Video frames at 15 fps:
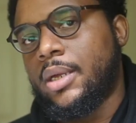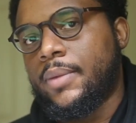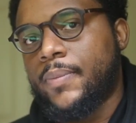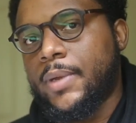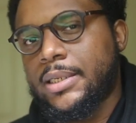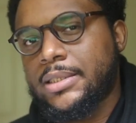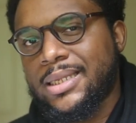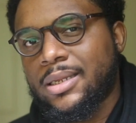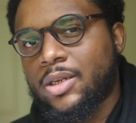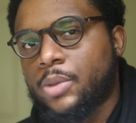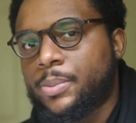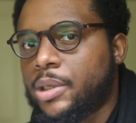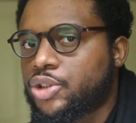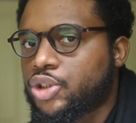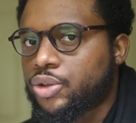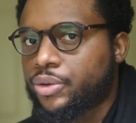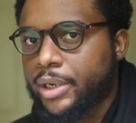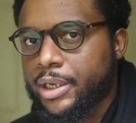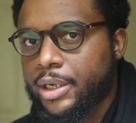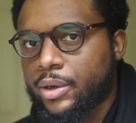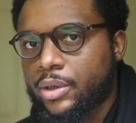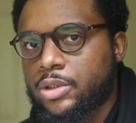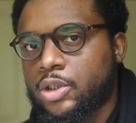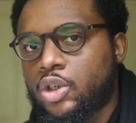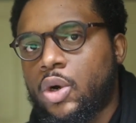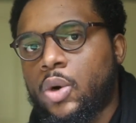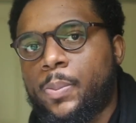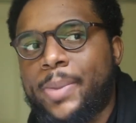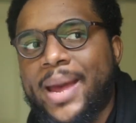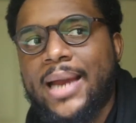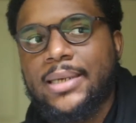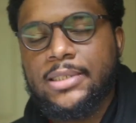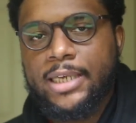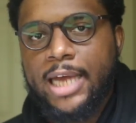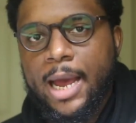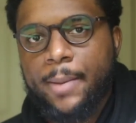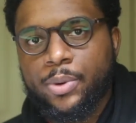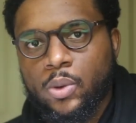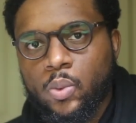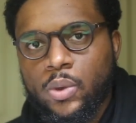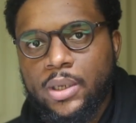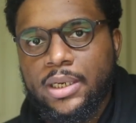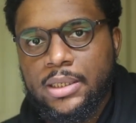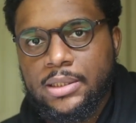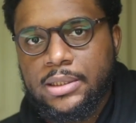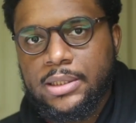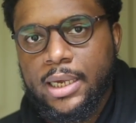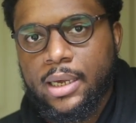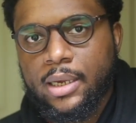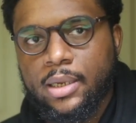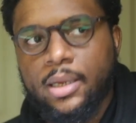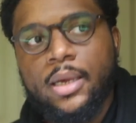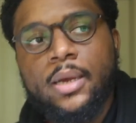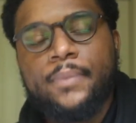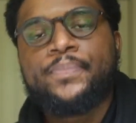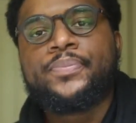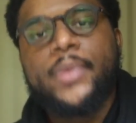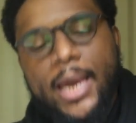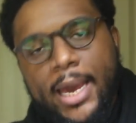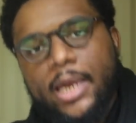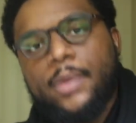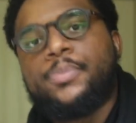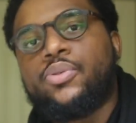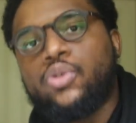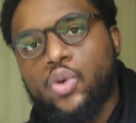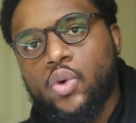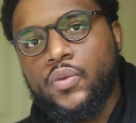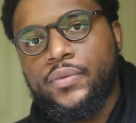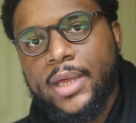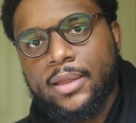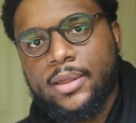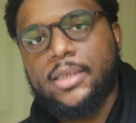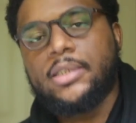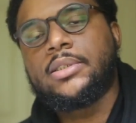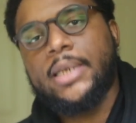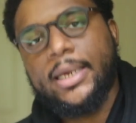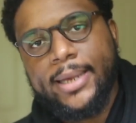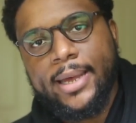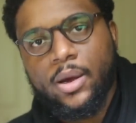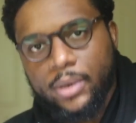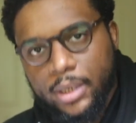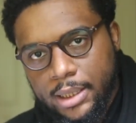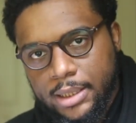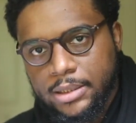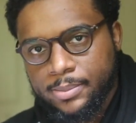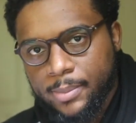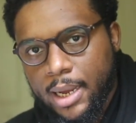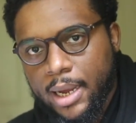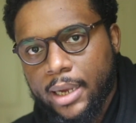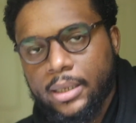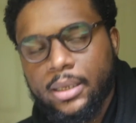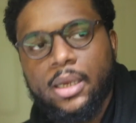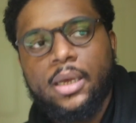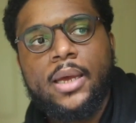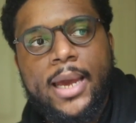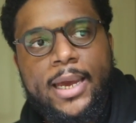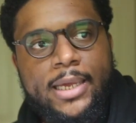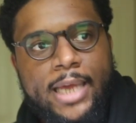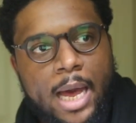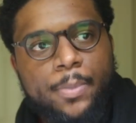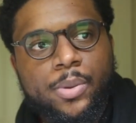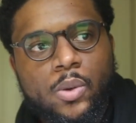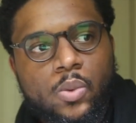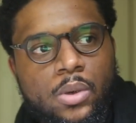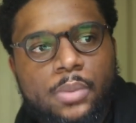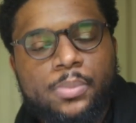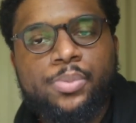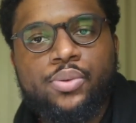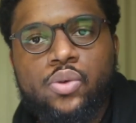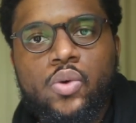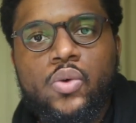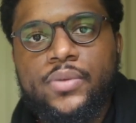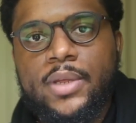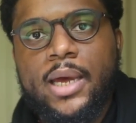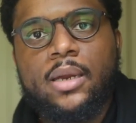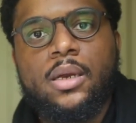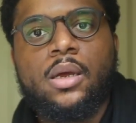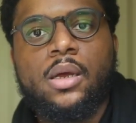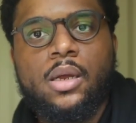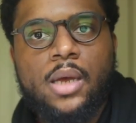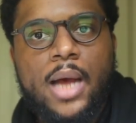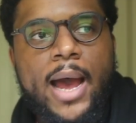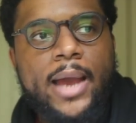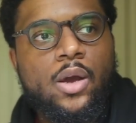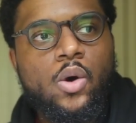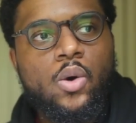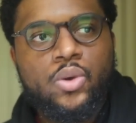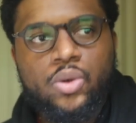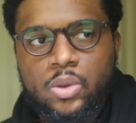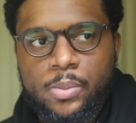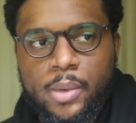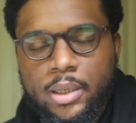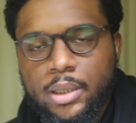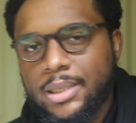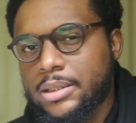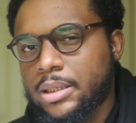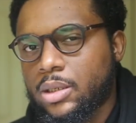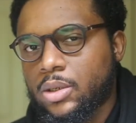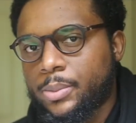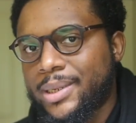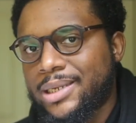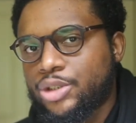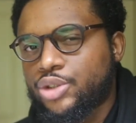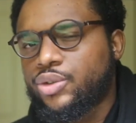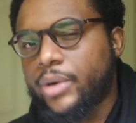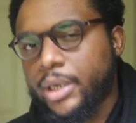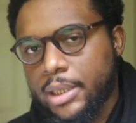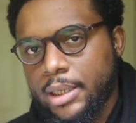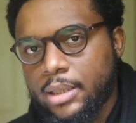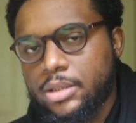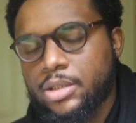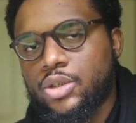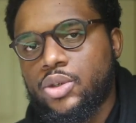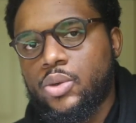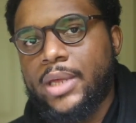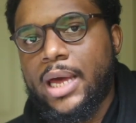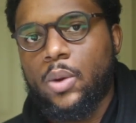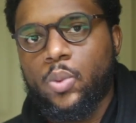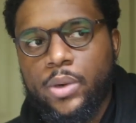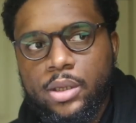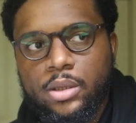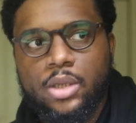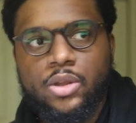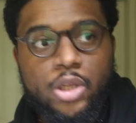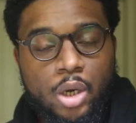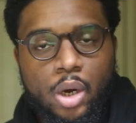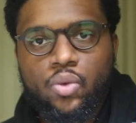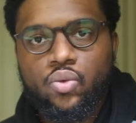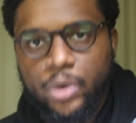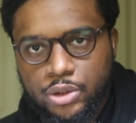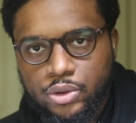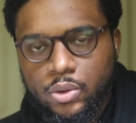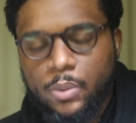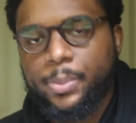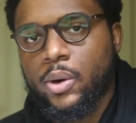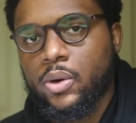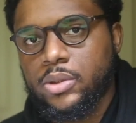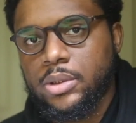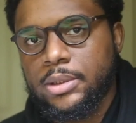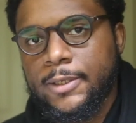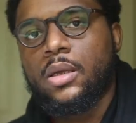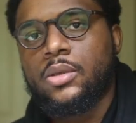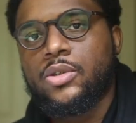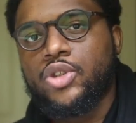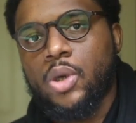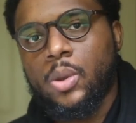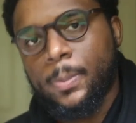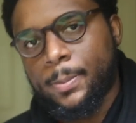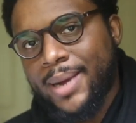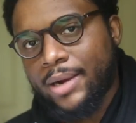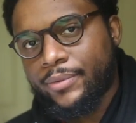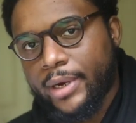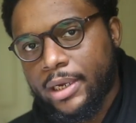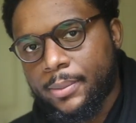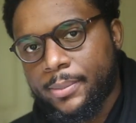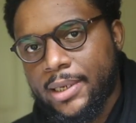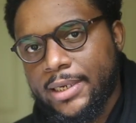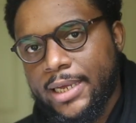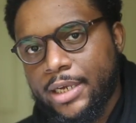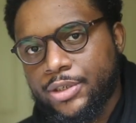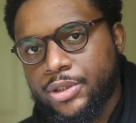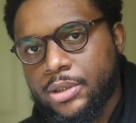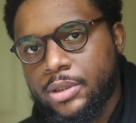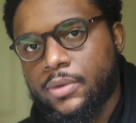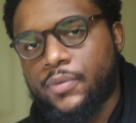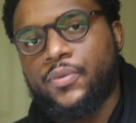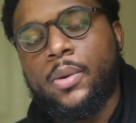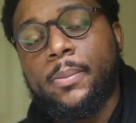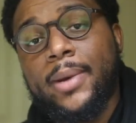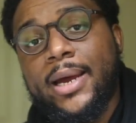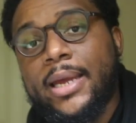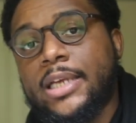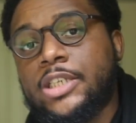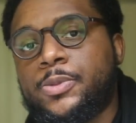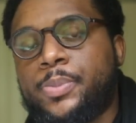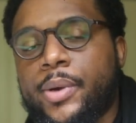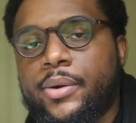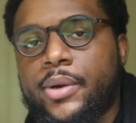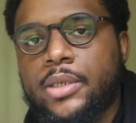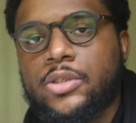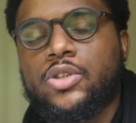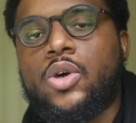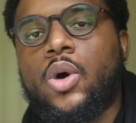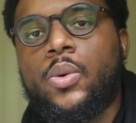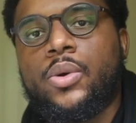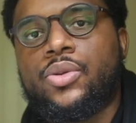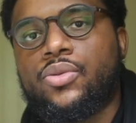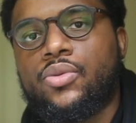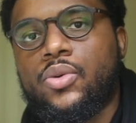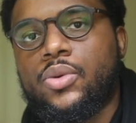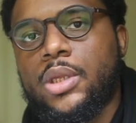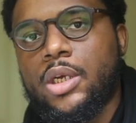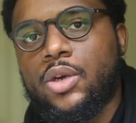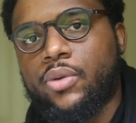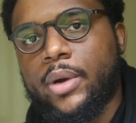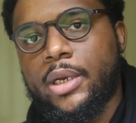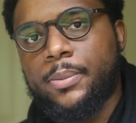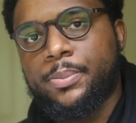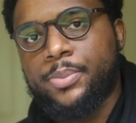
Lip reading: it's a little bit trickier to go back to Capital One and say, hey, prove that this account is mine. Hey, Capital One, prove that I owe you money. It's a little bit tricky to do that with the original person. So my recommendation from my experience going through the credit